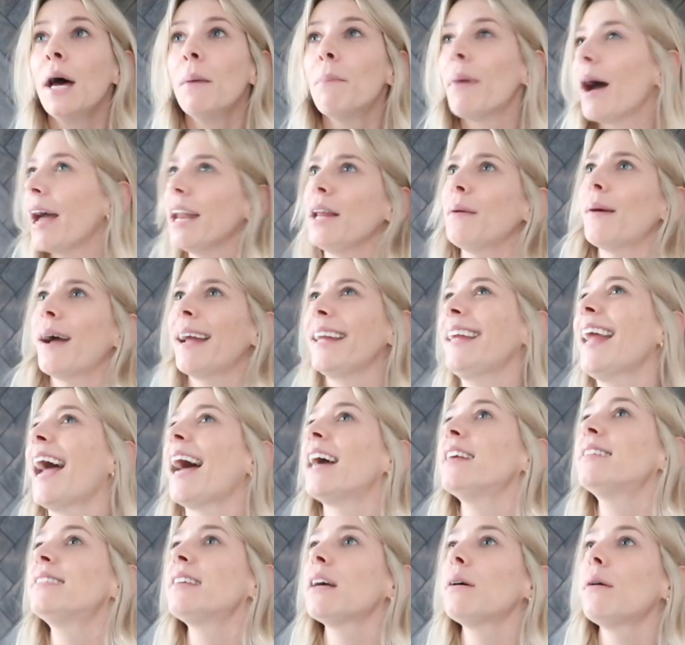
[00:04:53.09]
But anyway,
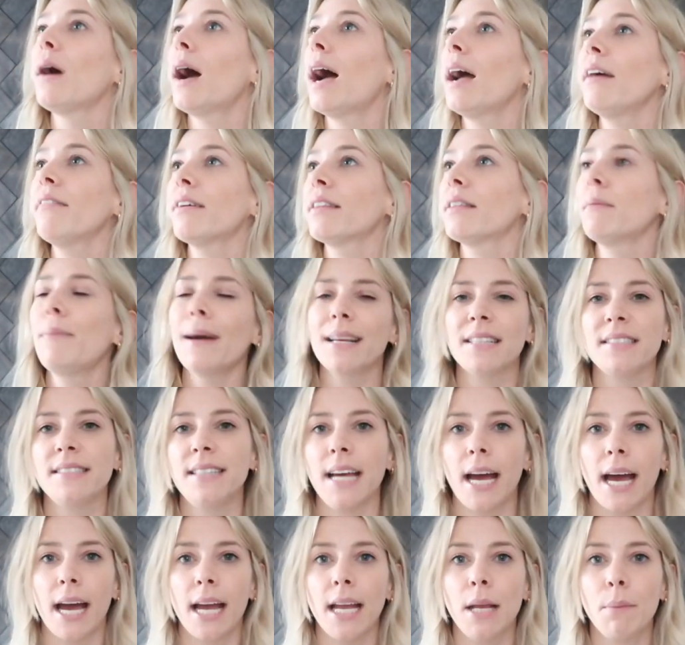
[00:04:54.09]
yeah, so I've had the best
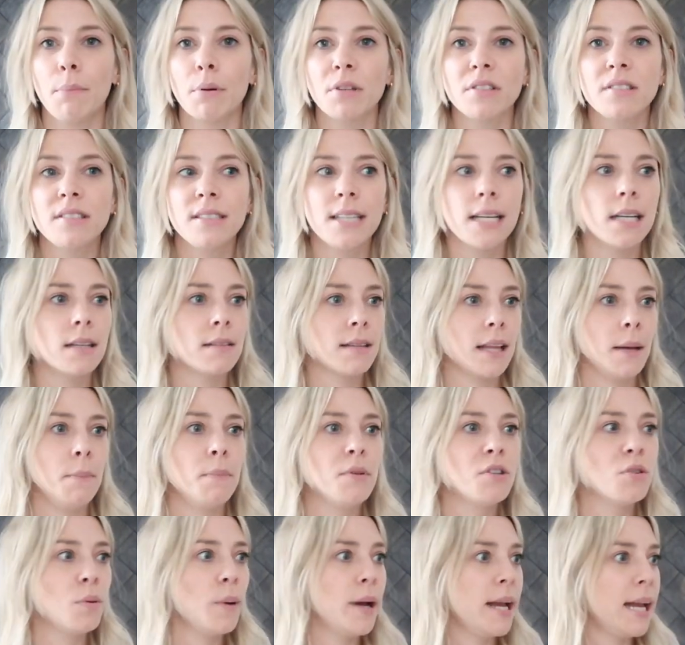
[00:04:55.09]
day, but still in
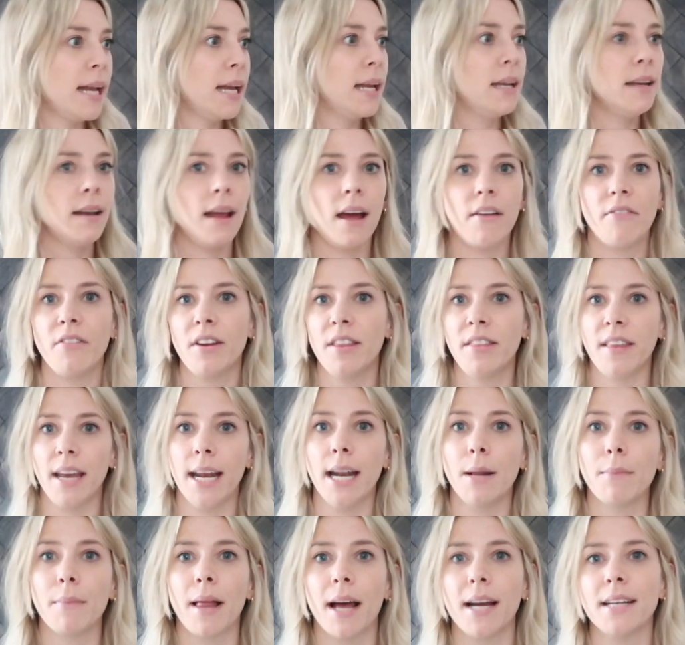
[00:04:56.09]
between
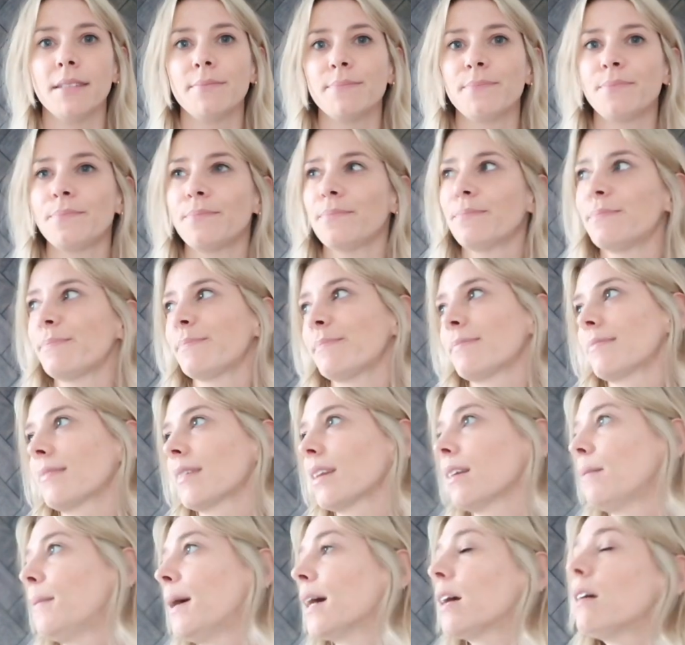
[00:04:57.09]
everything I'm like,
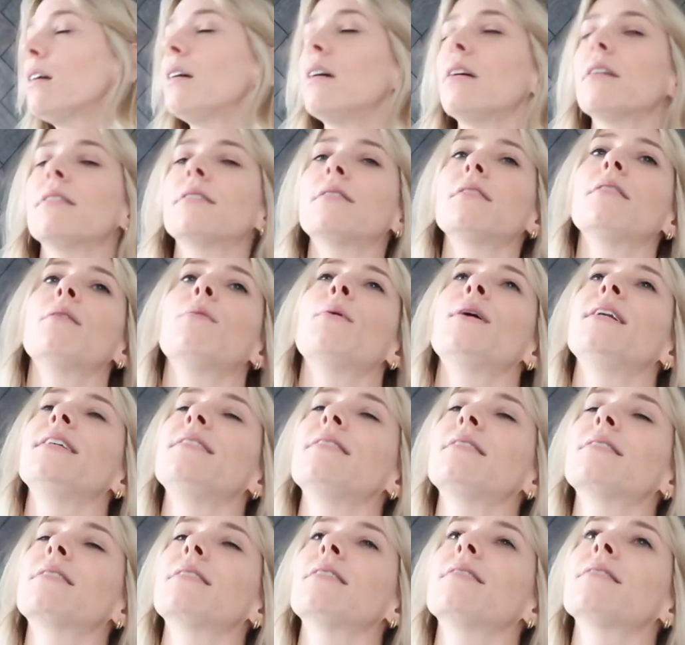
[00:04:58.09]
oh my god, when is
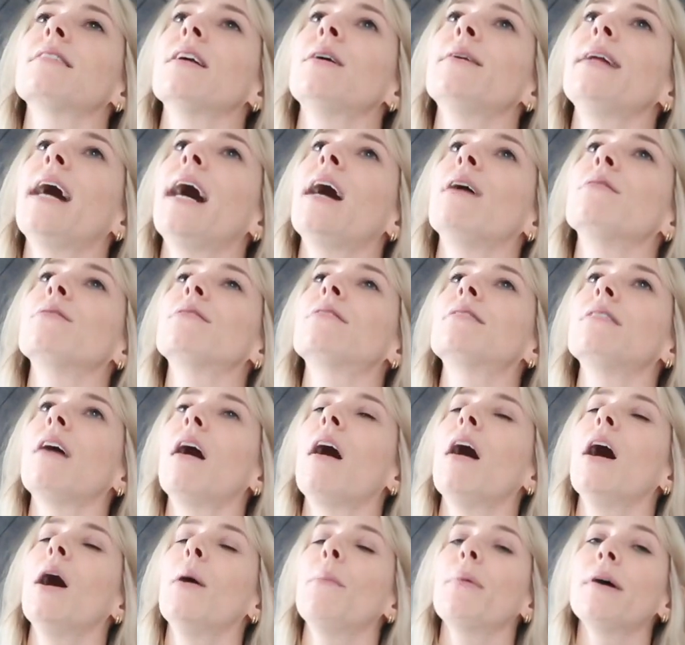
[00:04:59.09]
this going to slow down,
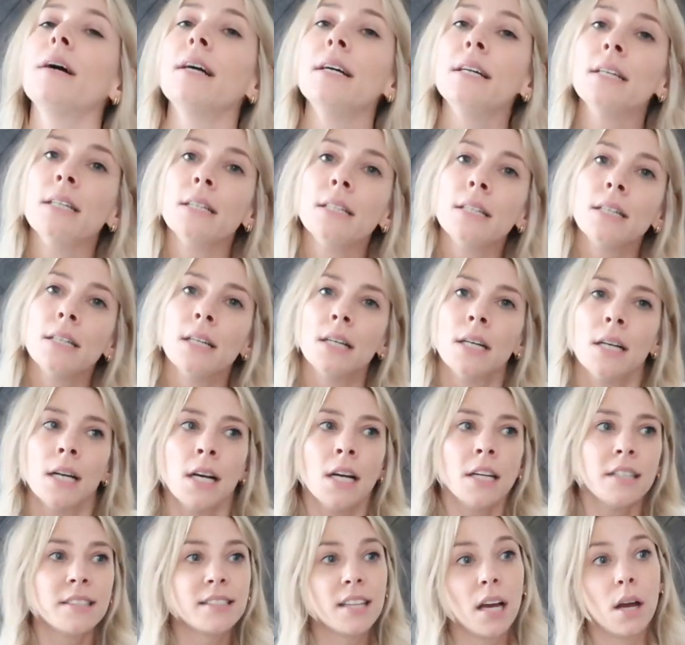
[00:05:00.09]
stop?
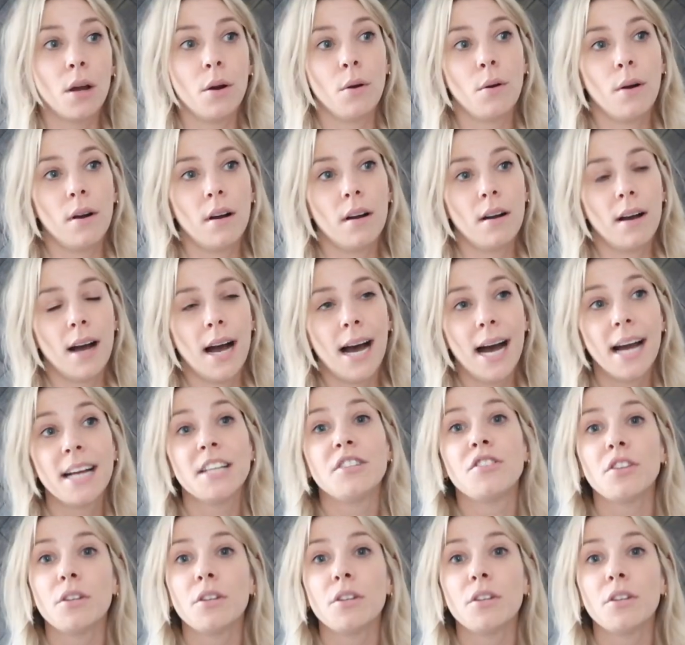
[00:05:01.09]
So I